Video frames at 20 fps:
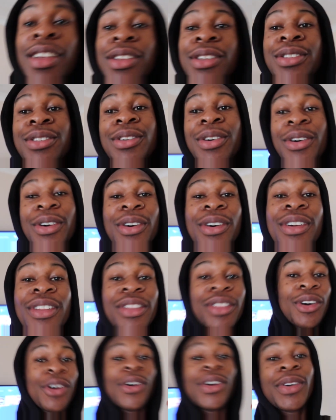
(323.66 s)
So the
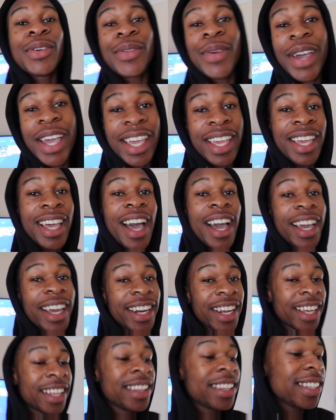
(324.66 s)
only way I can end this